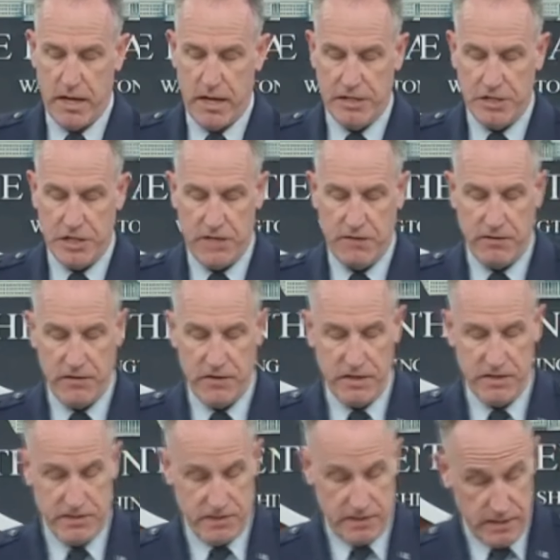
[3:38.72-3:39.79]
and Chief of
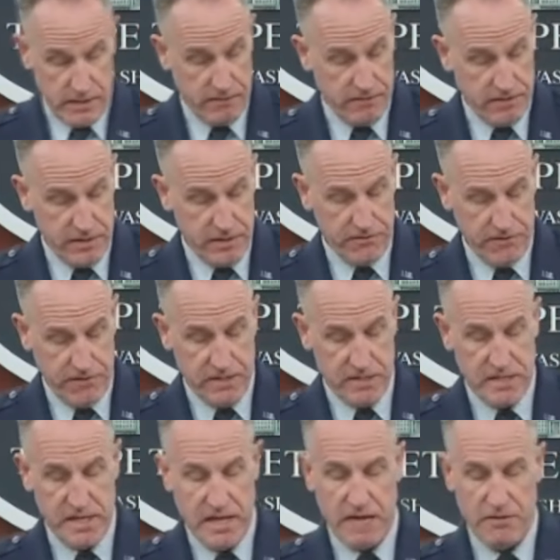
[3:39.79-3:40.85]
the Defense
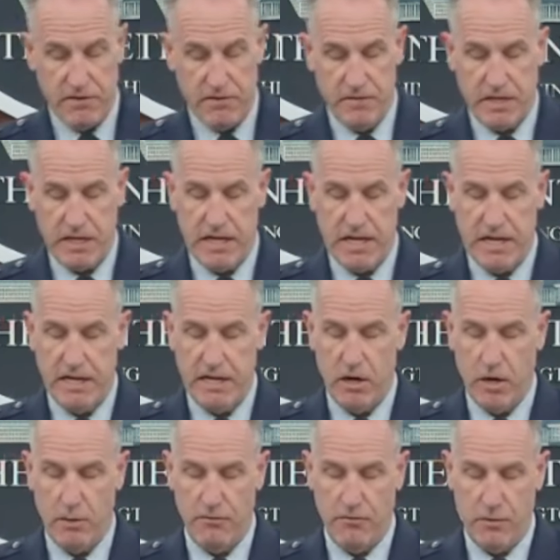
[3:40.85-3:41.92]
Staff of the Canadian
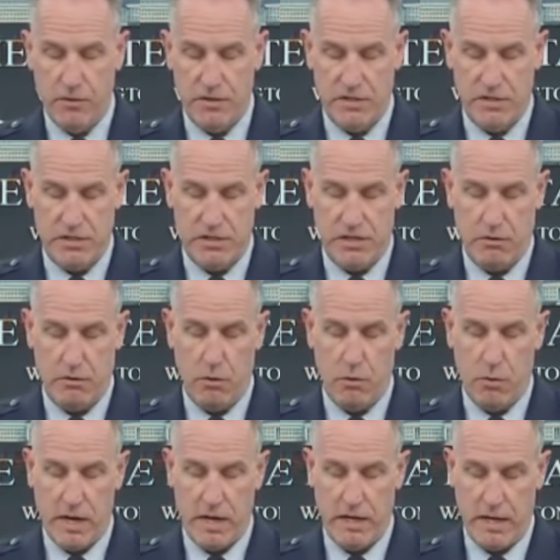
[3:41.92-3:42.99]
Armed Forces, General
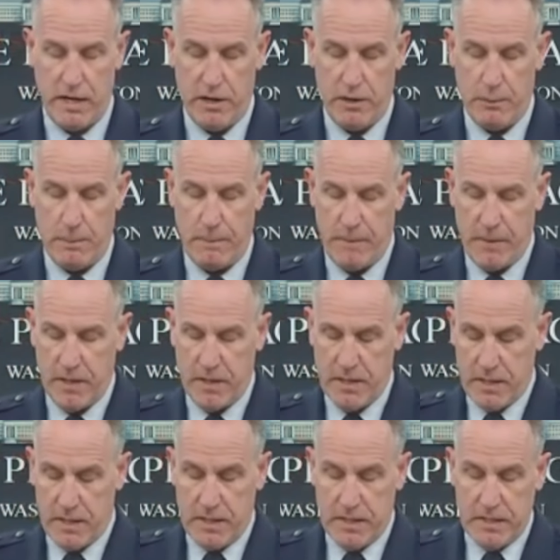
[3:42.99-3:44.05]
Wayne Eyre.
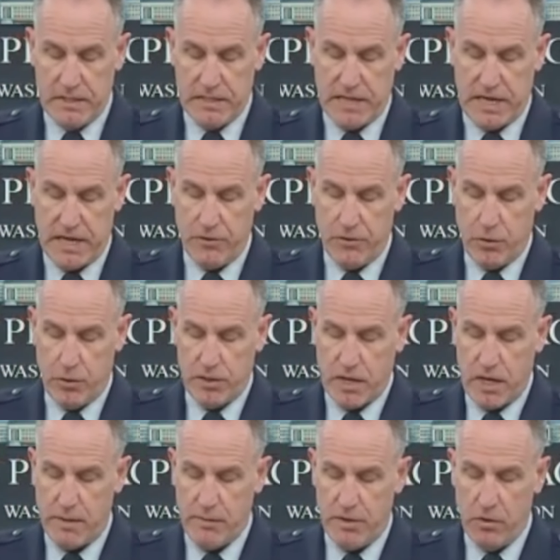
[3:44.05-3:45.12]
Together,
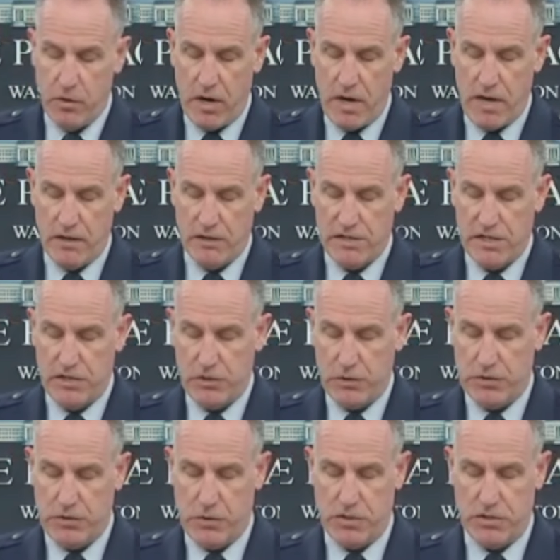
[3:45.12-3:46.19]
NORTHCOM and NORAD are
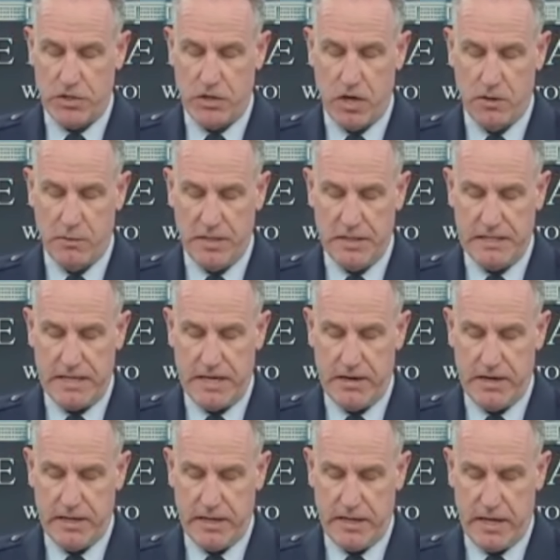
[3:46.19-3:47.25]
central to our strong
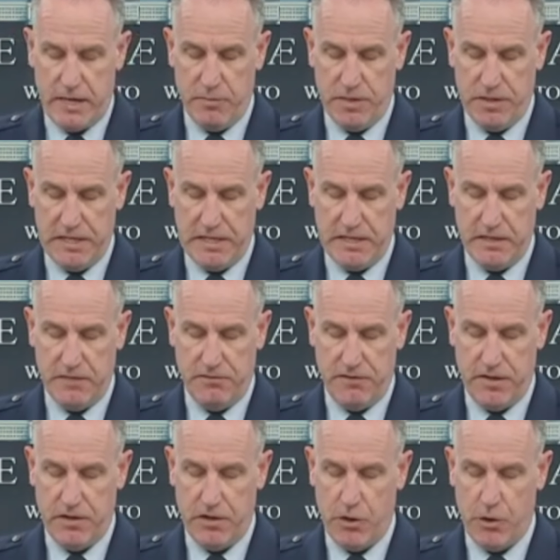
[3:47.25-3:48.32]
military and ability to
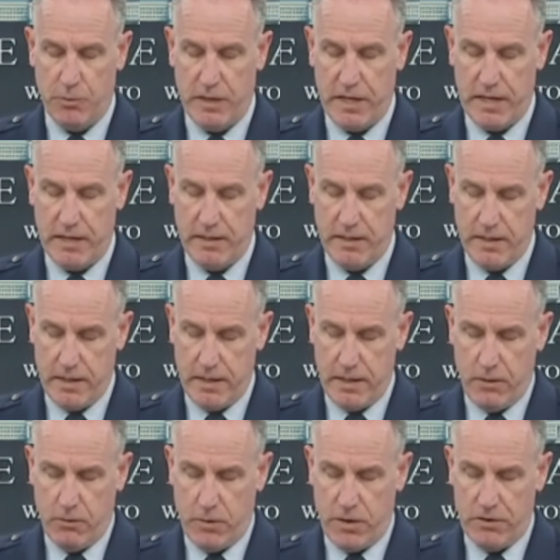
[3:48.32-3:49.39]
defend the homeland,
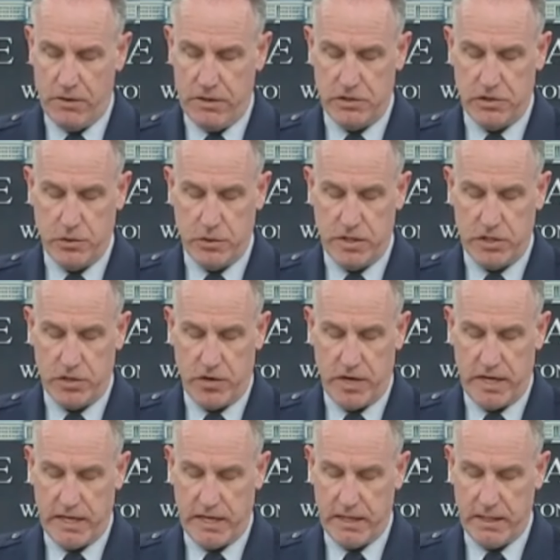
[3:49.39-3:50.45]
whether it's joint
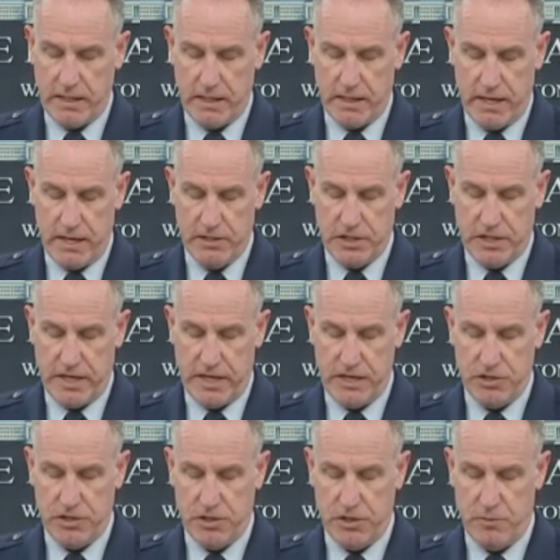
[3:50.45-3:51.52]
training,
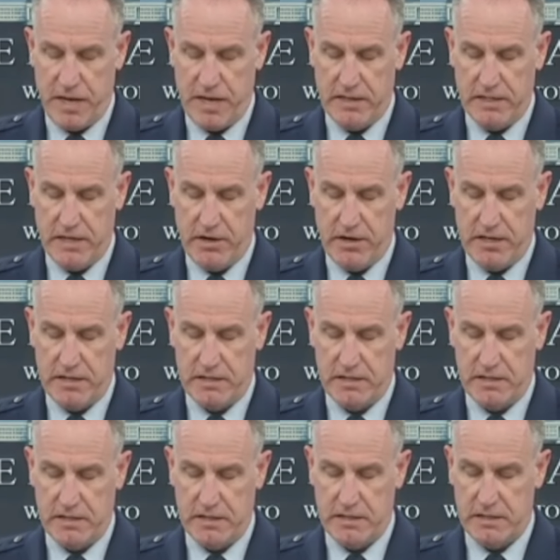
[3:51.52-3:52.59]
education, humanitarian
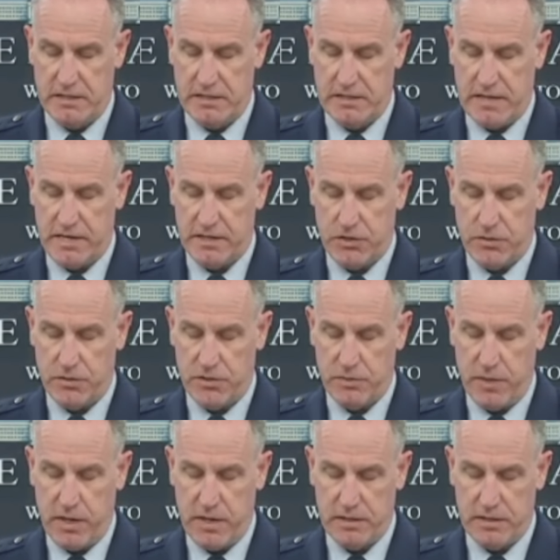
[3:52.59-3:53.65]
assistance, disaster
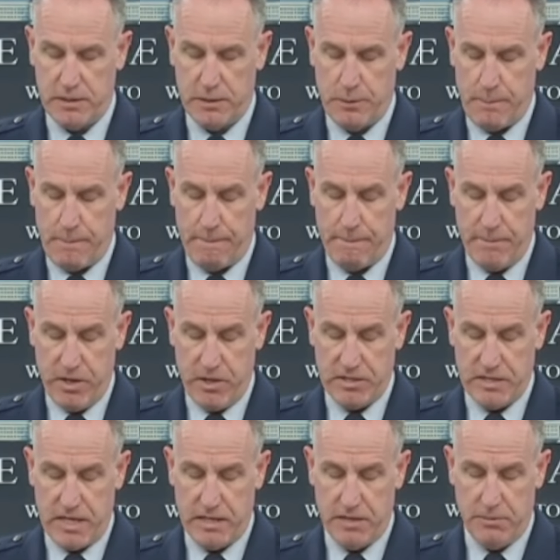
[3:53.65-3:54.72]
response,
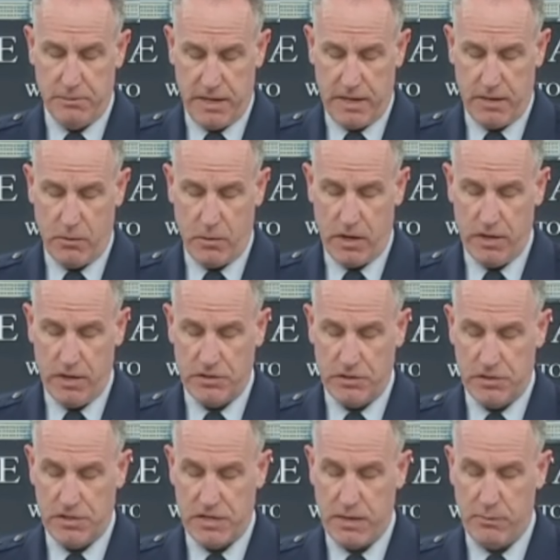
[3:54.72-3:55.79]
maritime domain awareness,
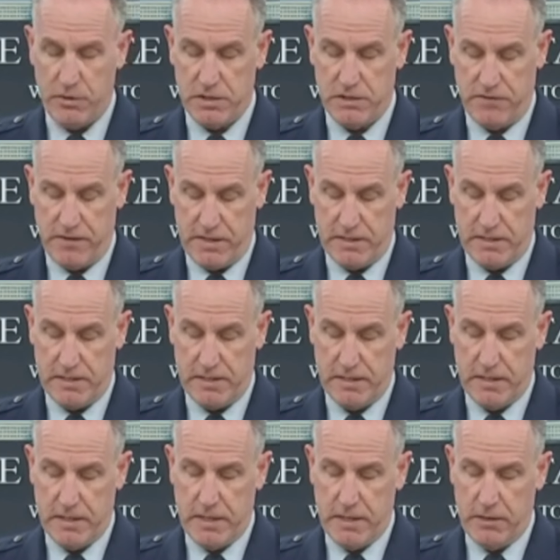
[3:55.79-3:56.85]
or cyber defense.
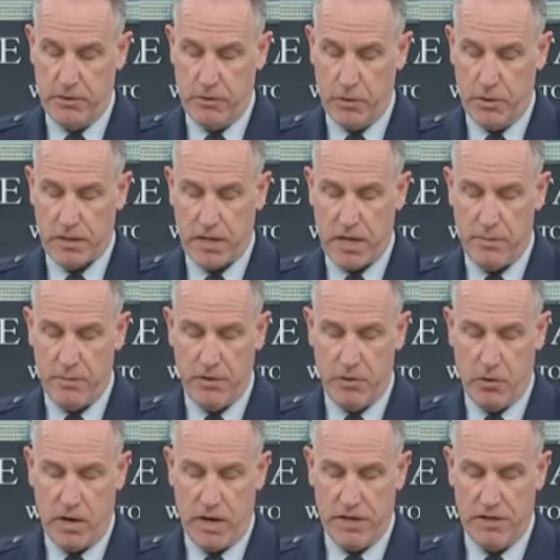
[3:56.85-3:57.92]
The NORTHCOM and
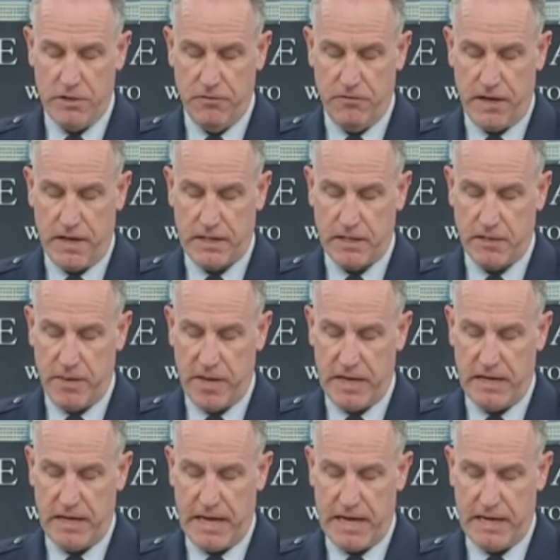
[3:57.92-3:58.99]
NORAD Unified
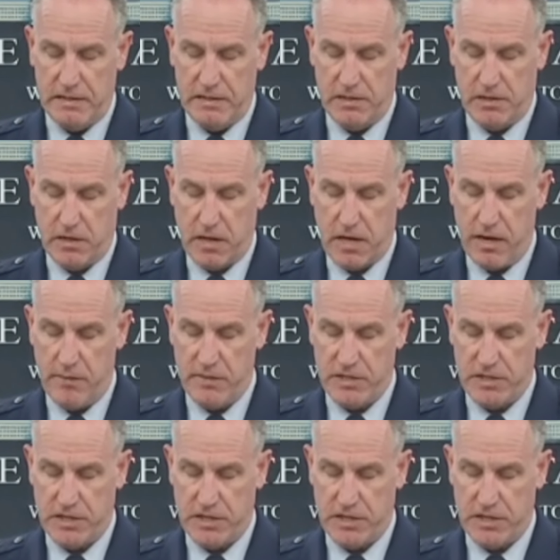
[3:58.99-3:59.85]
Command enhances our common